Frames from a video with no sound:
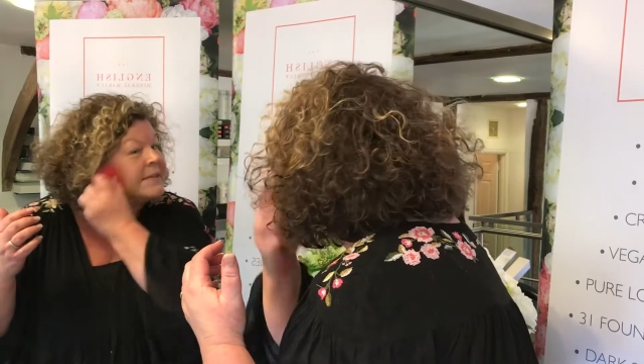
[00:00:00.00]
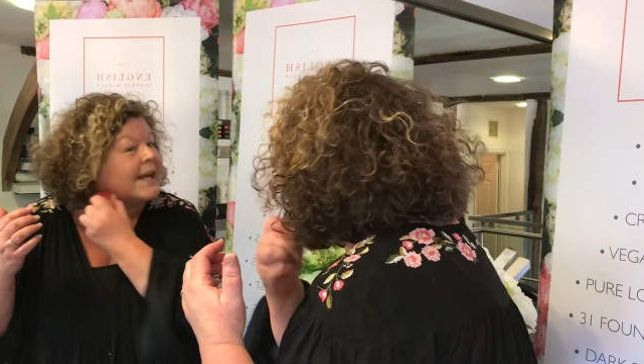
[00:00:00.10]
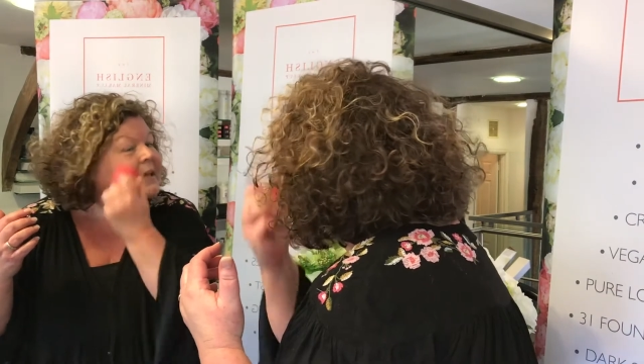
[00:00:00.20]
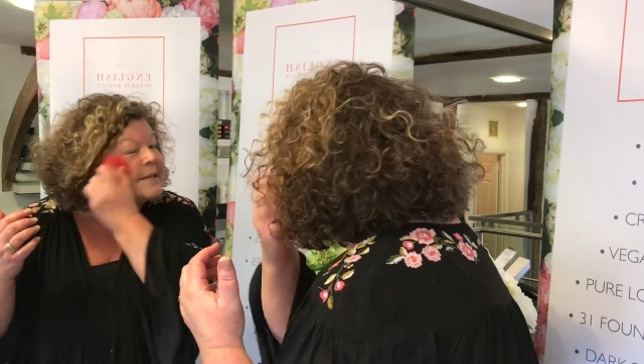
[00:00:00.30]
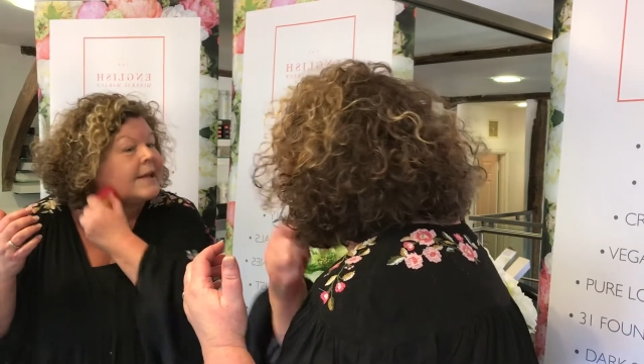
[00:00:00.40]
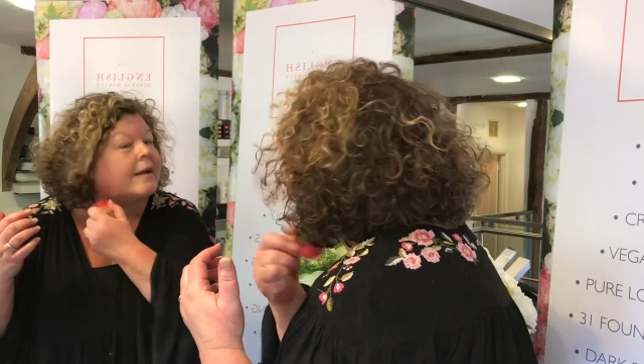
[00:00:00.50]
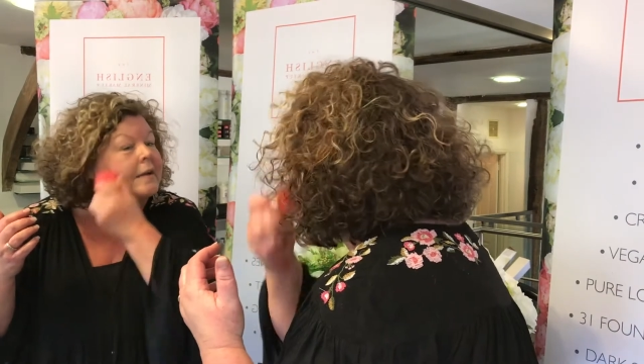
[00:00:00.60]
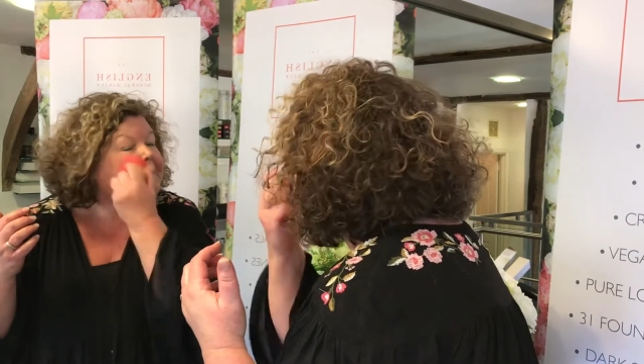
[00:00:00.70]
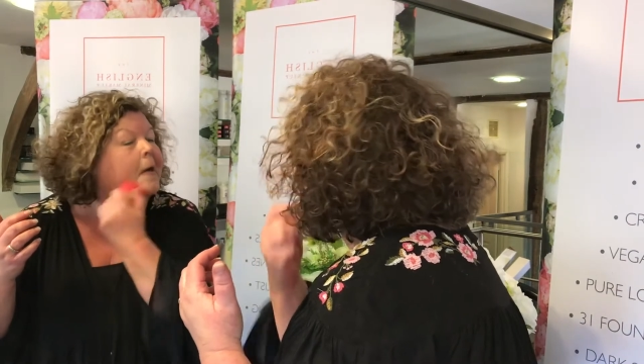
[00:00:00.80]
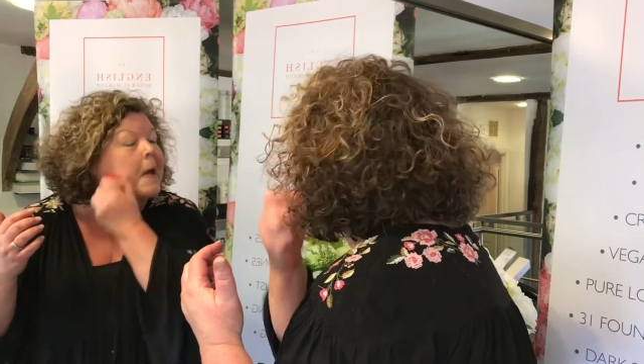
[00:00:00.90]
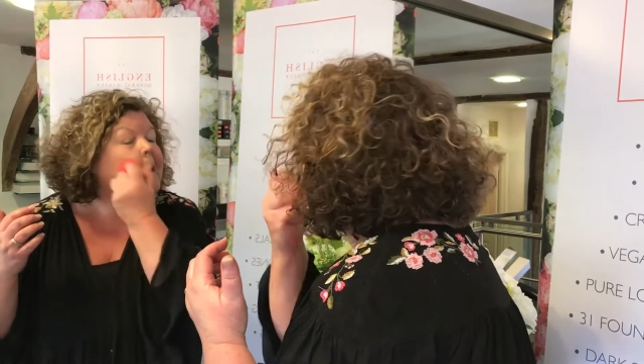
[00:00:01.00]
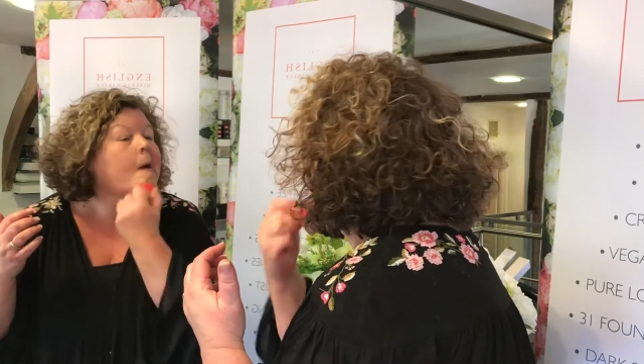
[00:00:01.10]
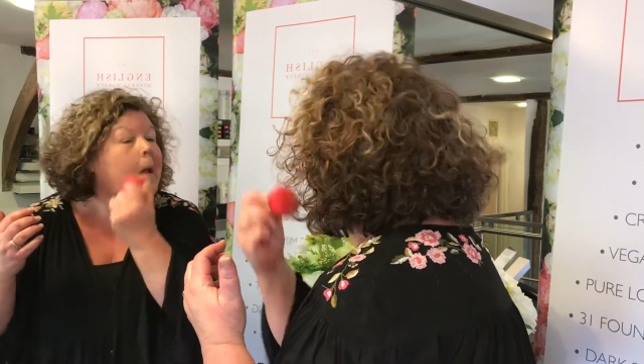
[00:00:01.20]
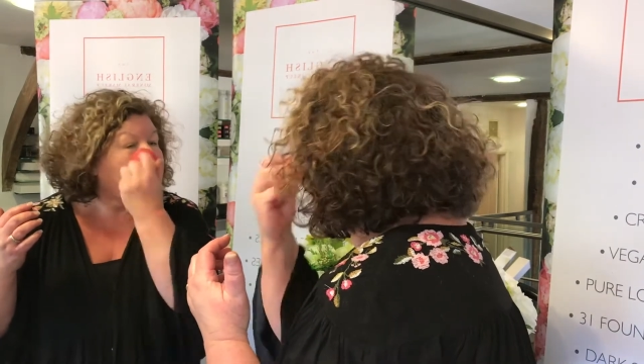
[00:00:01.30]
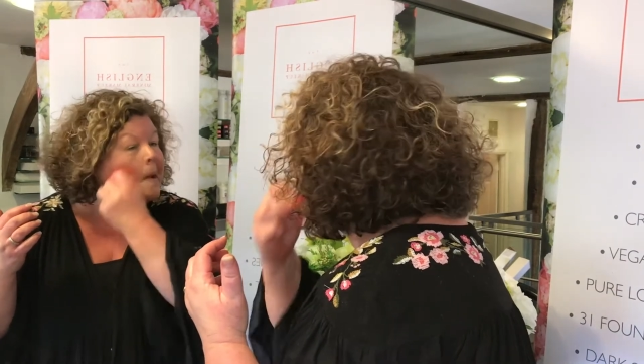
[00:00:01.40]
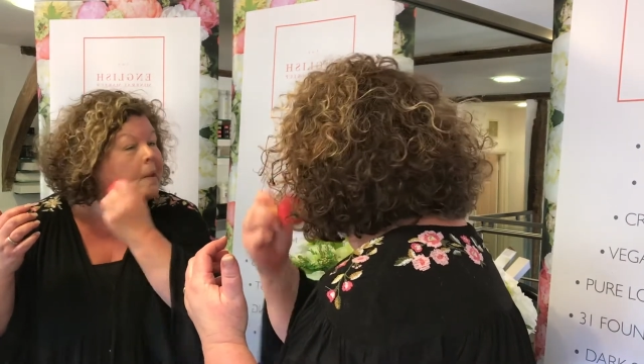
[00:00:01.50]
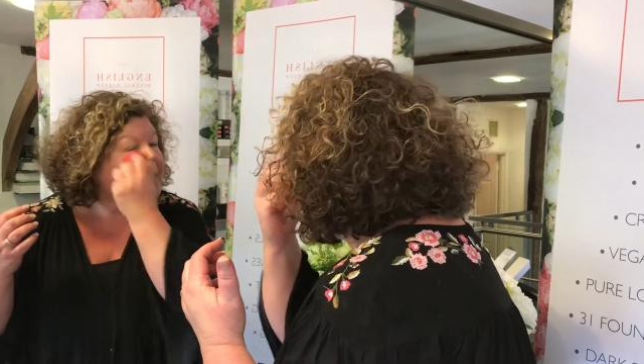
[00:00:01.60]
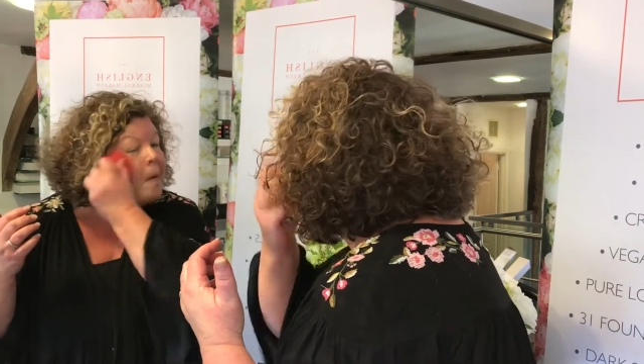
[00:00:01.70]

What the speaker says: 10-second face that I do in the